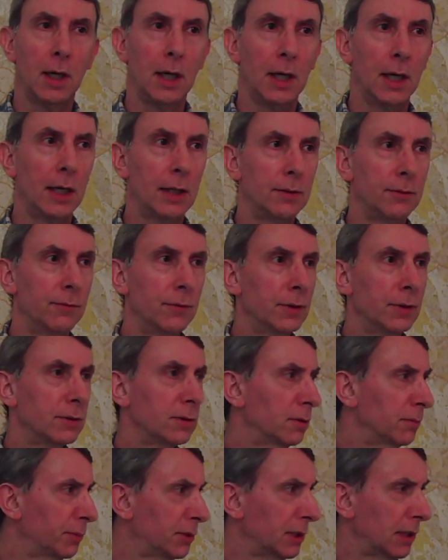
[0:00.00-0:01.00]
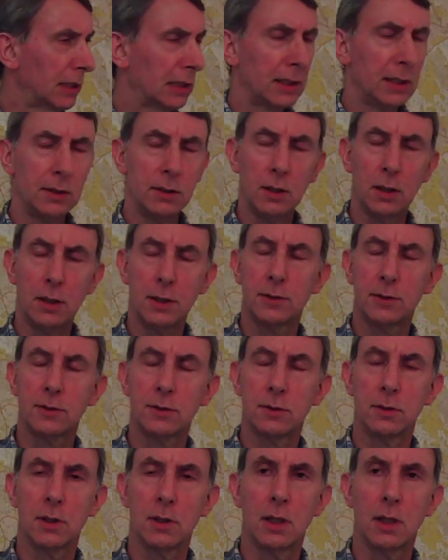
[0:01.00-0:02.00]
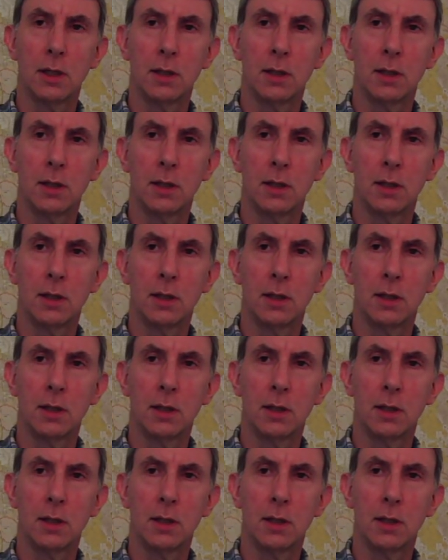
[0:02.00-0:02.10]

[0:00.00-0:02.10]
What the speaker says: And this is a particularly nice